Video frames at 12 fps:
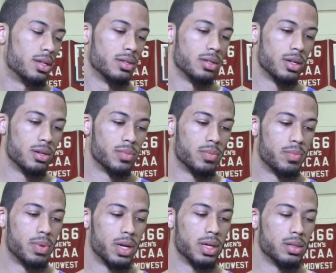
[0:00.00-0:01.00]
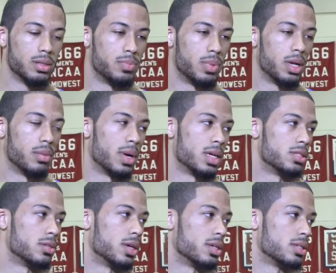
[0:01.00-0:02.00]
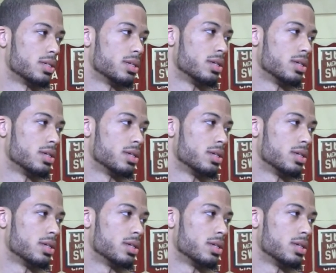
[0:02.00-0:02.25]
you know, play to my strengths.